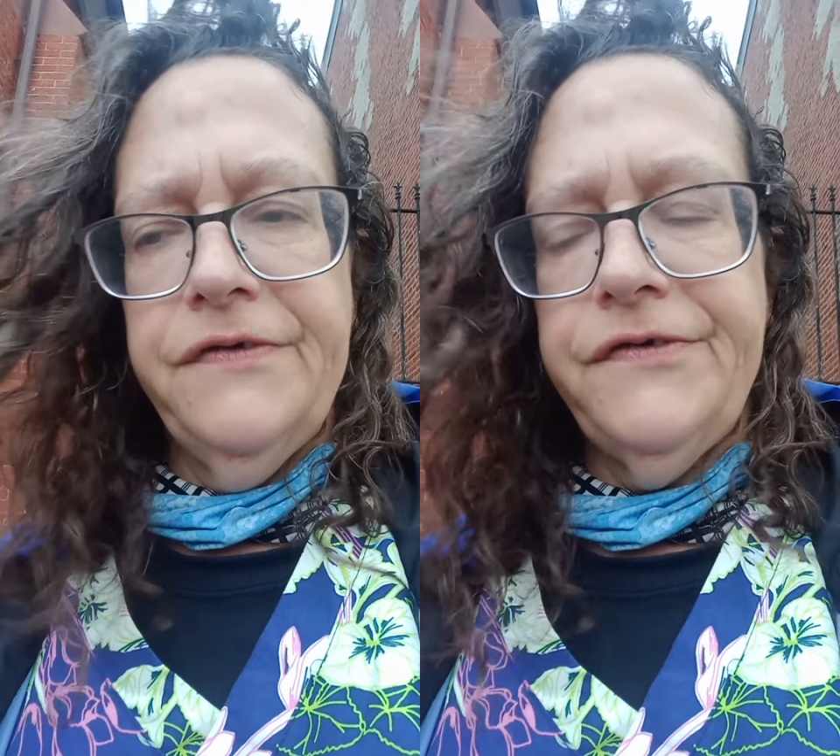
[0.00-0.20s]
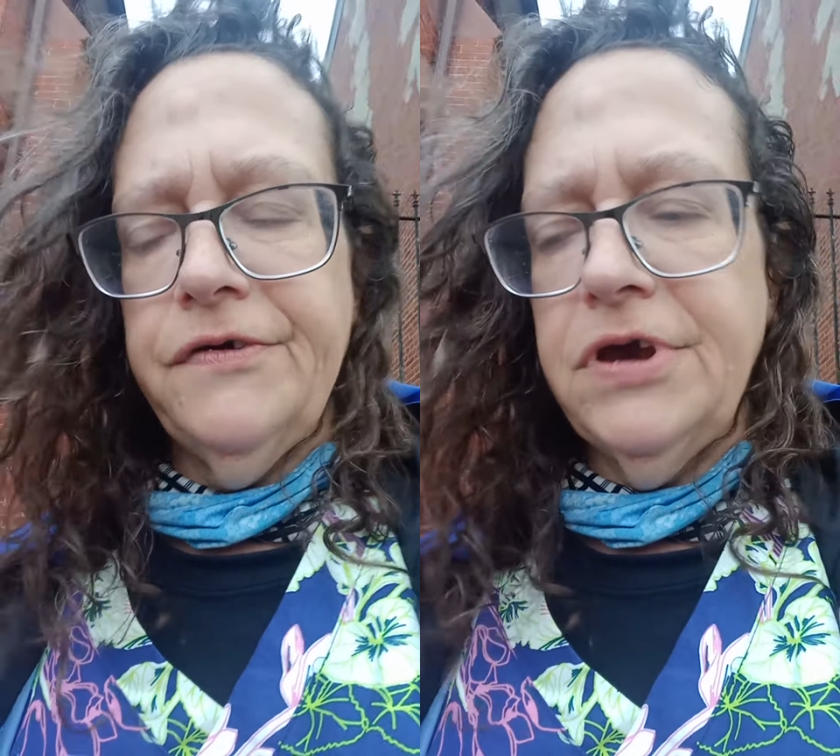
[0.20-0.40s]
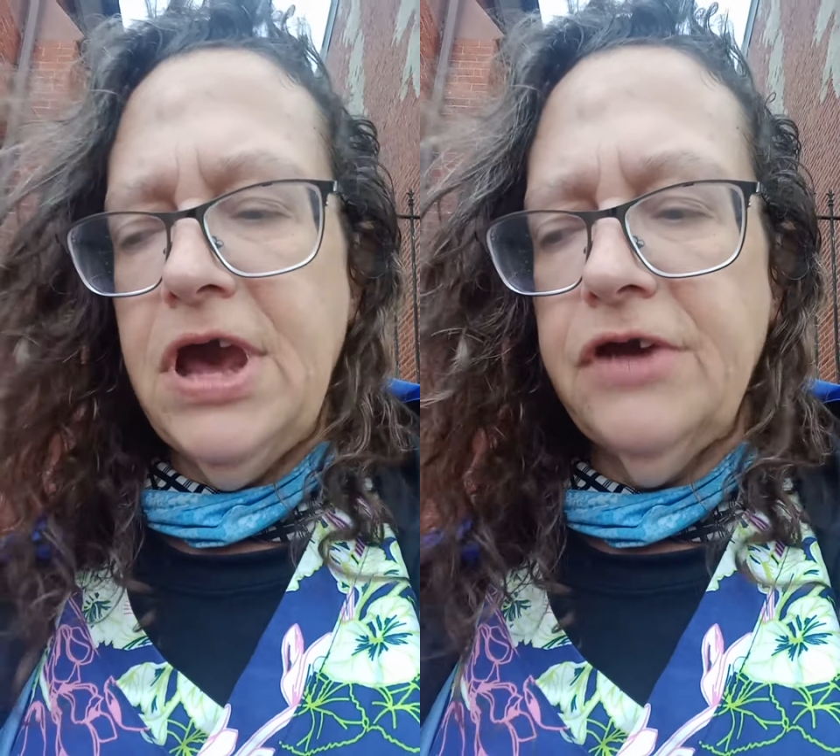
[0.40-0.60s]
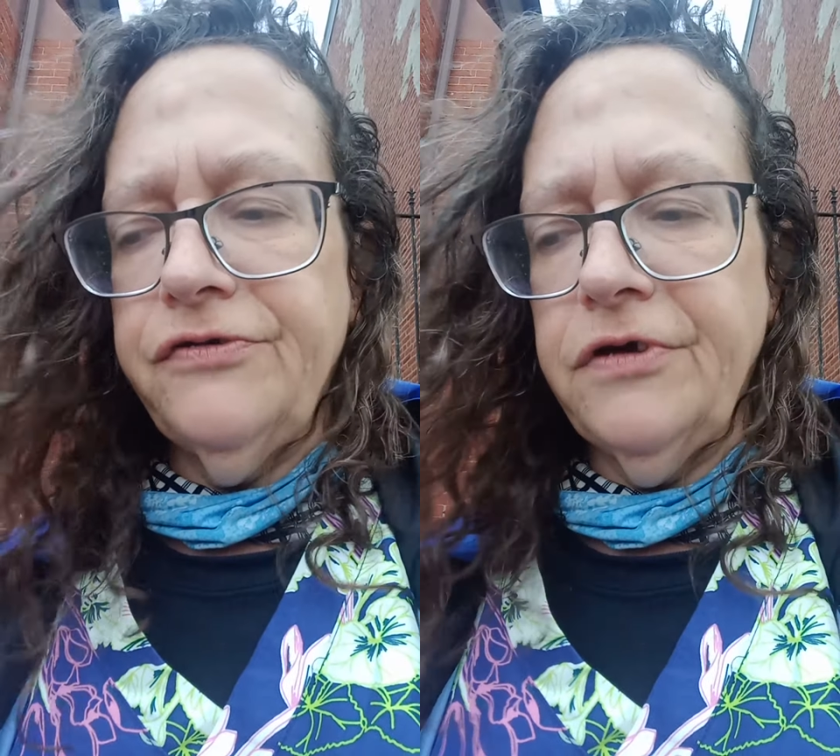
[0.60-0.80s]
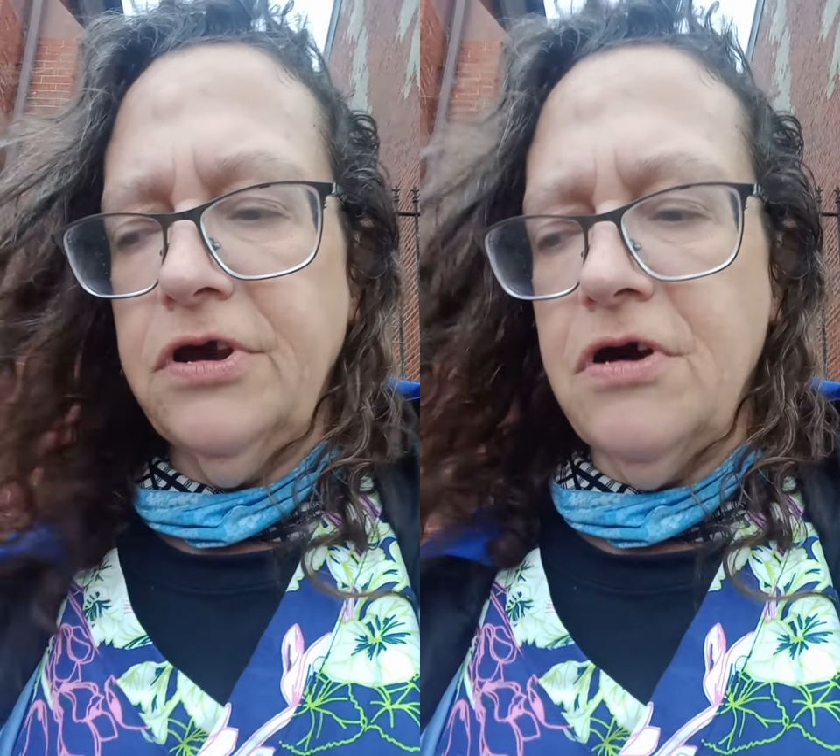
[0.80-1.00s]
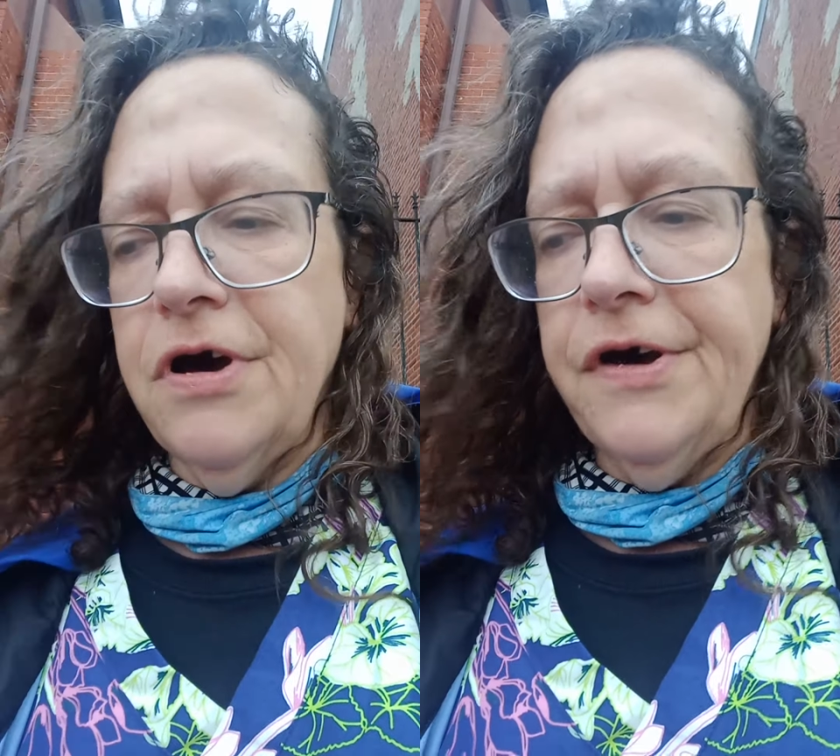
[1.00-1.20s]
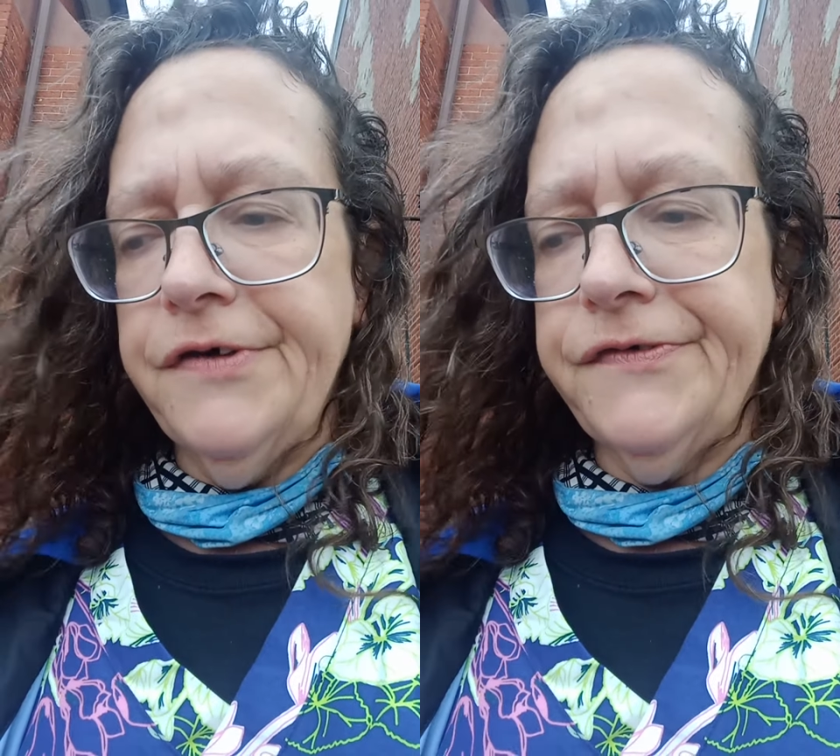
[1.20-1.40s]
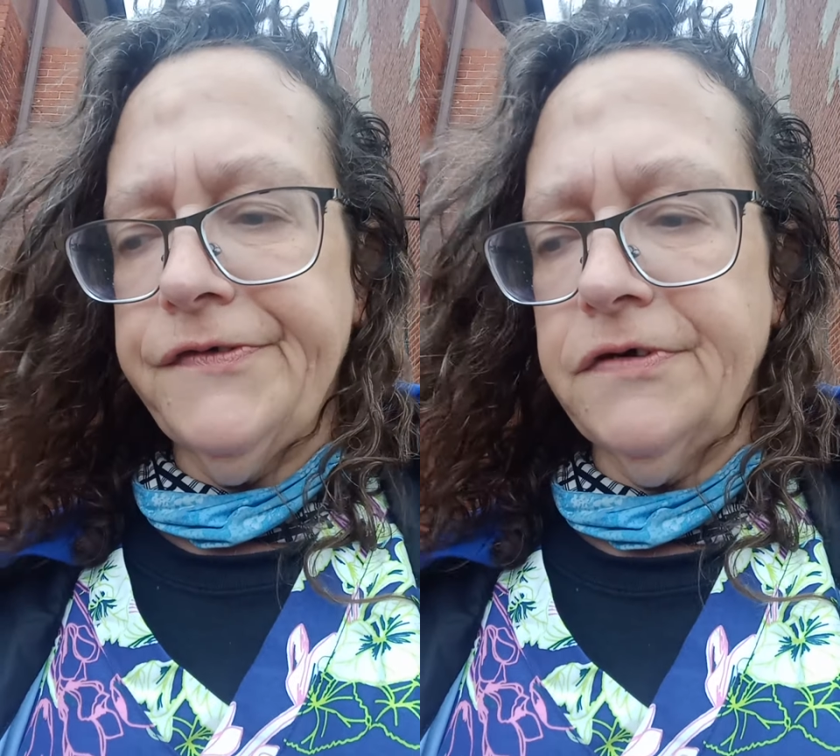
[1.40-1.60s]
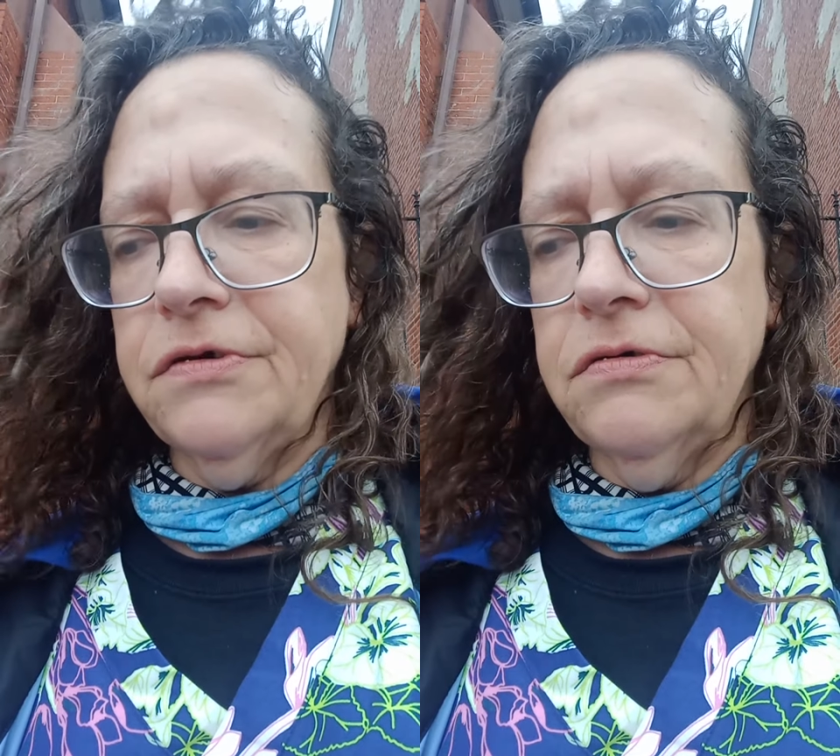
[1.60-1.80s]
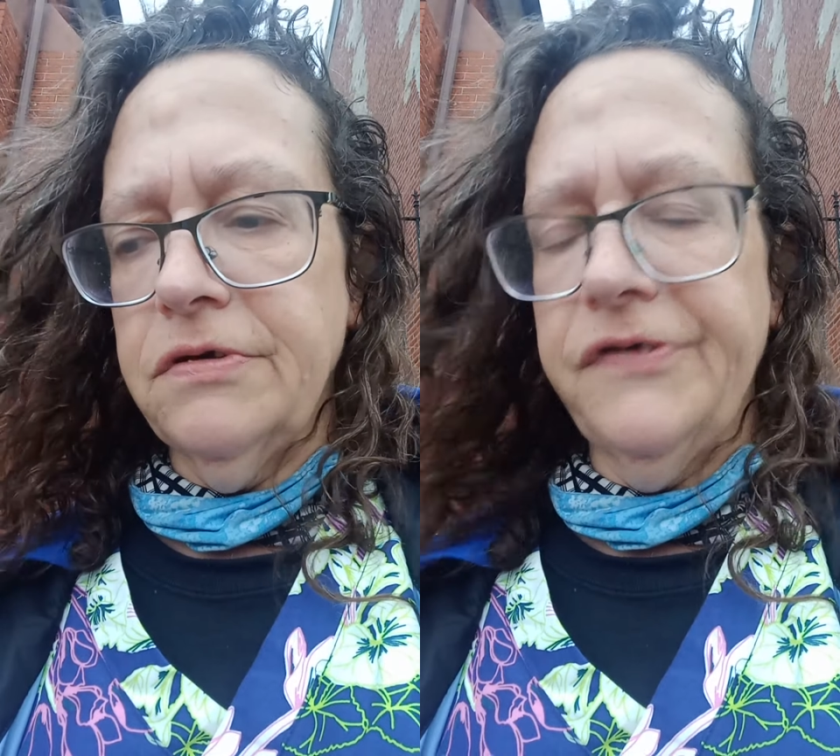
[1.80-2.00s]
So he actually caused
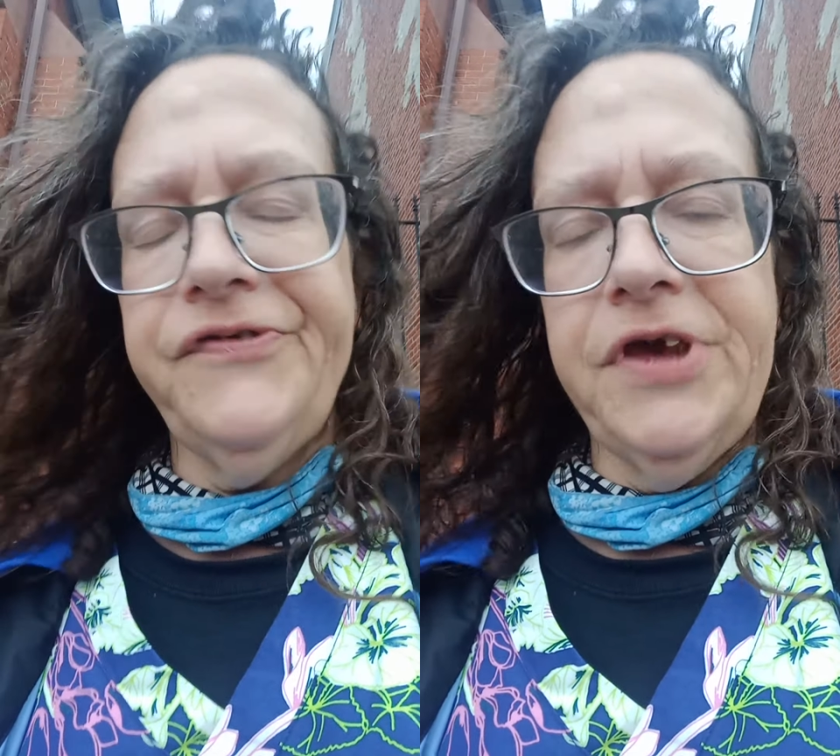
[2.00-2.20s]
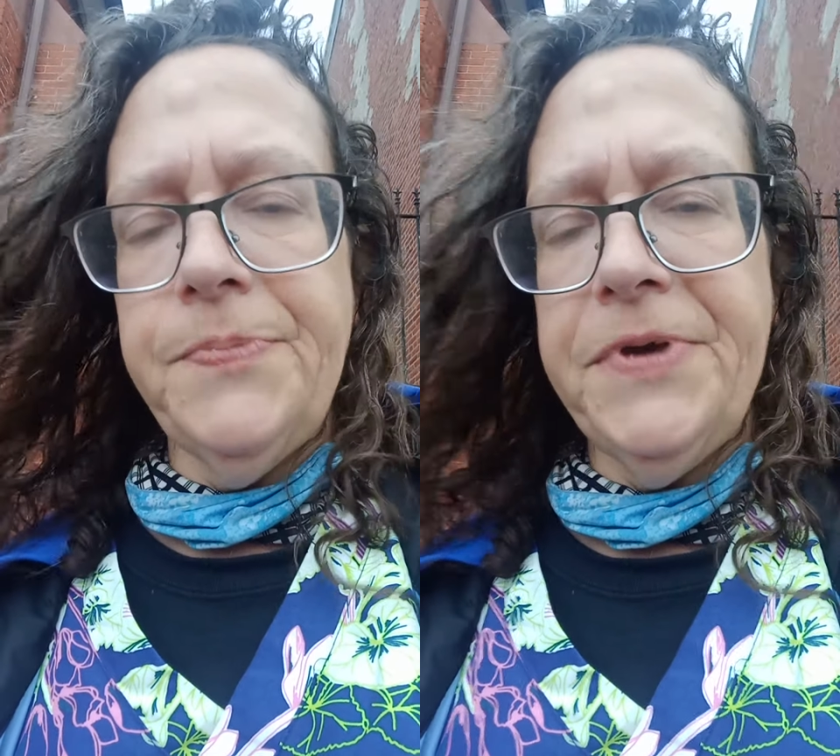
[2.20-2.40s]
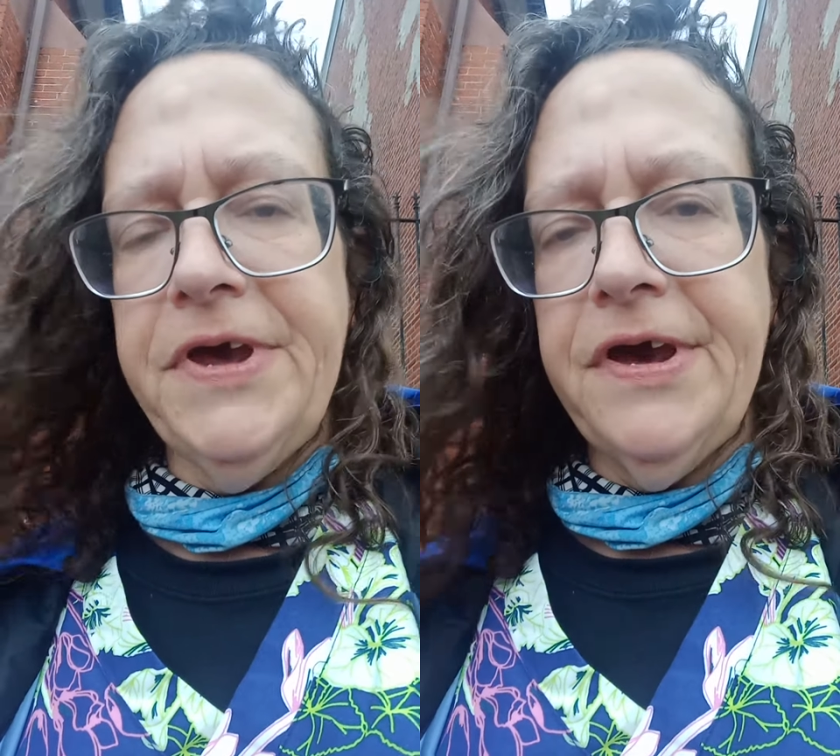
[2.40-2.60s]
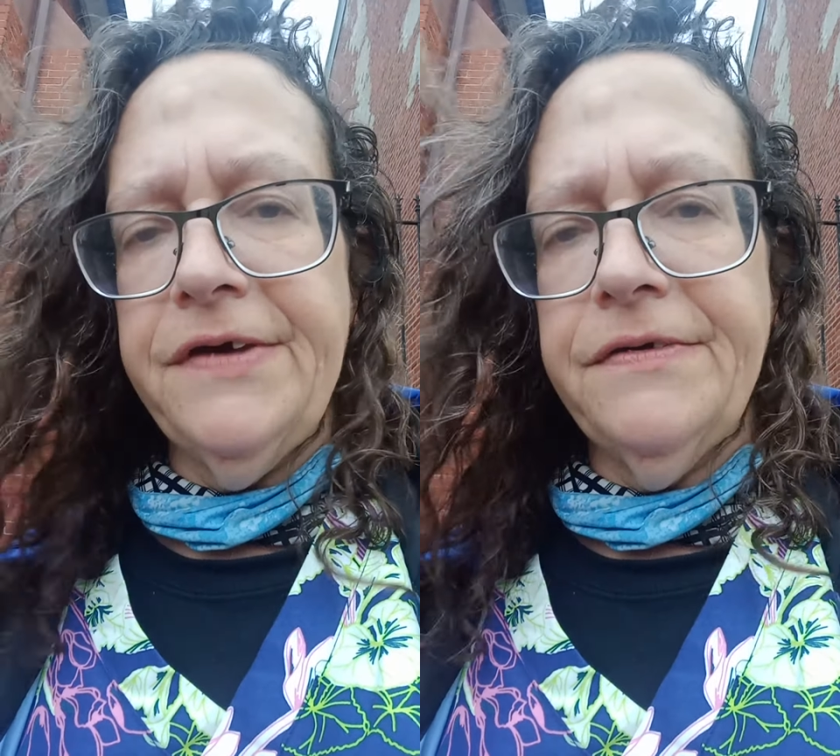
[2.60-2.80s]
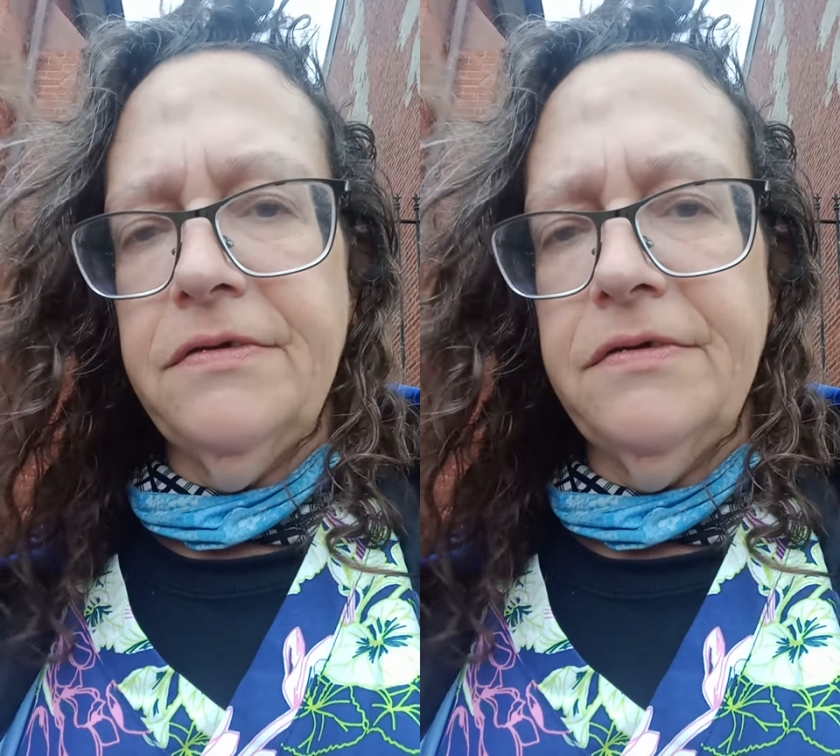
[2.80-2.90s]
CPS.